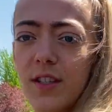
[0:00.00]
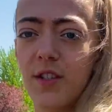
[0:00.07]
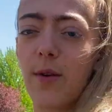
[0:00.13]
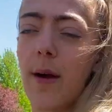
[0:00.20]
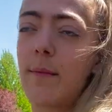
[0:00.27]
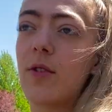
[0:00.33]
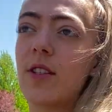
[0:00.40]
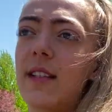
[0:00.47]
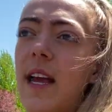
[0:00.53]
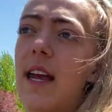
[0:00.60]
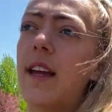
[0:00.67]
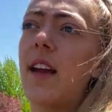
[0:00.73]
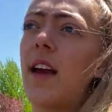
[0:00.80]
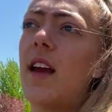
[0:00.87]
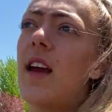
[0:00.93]
So I'm just
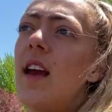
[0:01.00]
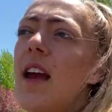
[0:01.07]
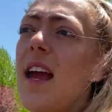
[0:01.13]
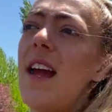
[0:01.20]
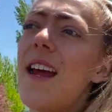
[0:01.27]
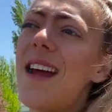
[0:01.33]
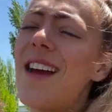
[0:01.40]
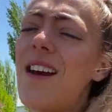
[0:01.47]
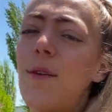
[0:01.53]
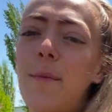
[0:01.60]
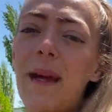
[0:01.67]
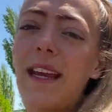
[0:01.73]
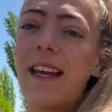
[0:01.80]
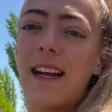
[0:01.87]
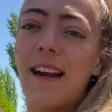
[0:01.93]
like, eh, I'll
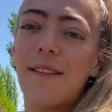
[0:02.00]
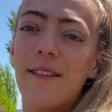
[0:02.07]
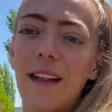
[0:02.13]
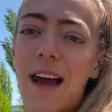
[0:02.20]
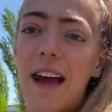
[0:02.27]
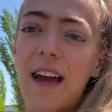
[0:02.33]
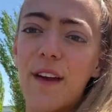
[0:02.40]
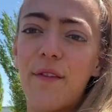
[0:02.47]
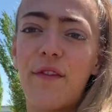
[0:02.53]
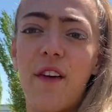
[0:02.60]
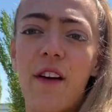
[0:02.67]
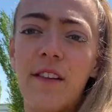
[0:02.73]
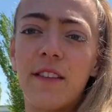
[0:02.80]
make it out alive.